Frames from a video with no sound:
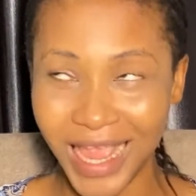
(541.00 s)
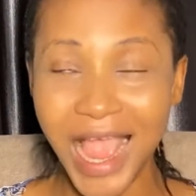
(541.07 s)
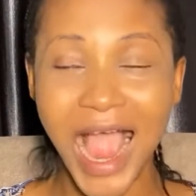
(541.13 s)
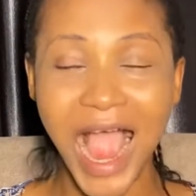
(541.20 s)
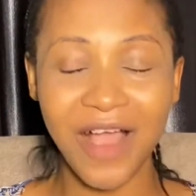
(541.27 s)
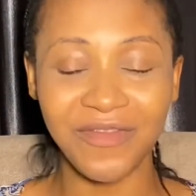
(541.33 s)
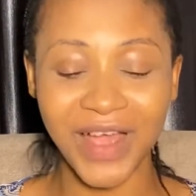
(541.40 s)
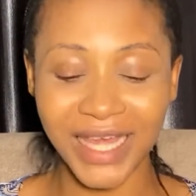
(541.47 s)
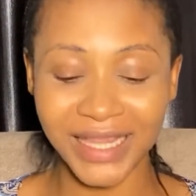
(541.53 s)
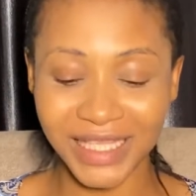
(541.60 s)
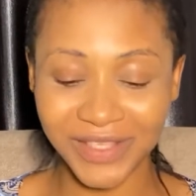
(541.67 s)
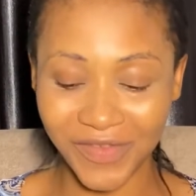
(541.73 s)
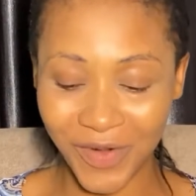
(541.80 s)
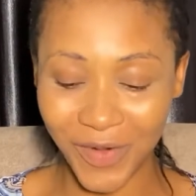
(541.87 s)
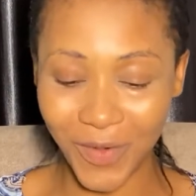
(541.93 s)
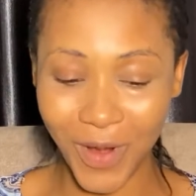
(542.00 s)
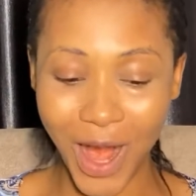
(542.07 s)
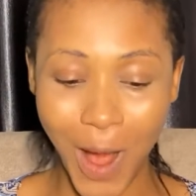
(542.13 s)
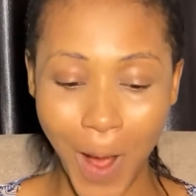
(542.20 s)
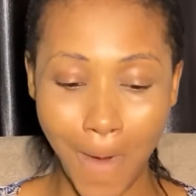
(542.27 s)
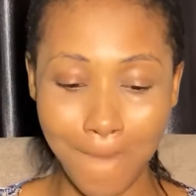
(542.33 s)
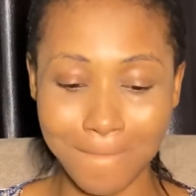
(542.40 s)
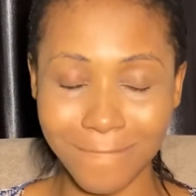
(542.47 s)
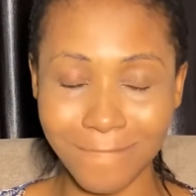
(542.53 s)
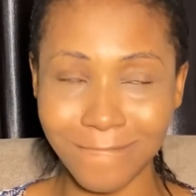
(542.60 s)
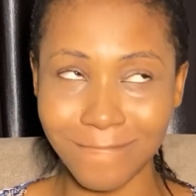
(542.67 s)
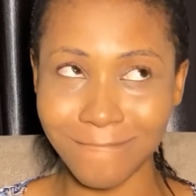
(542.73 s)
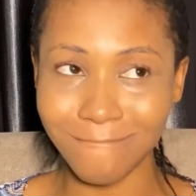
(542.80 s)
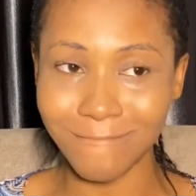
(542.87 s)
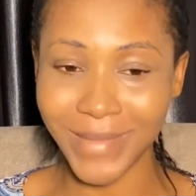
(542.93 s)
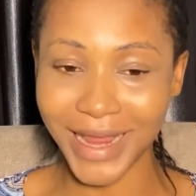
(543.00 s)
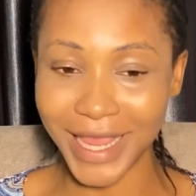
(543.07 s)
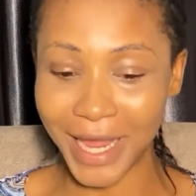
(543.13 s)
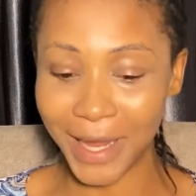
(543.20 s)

I've had it for a while. Yeah.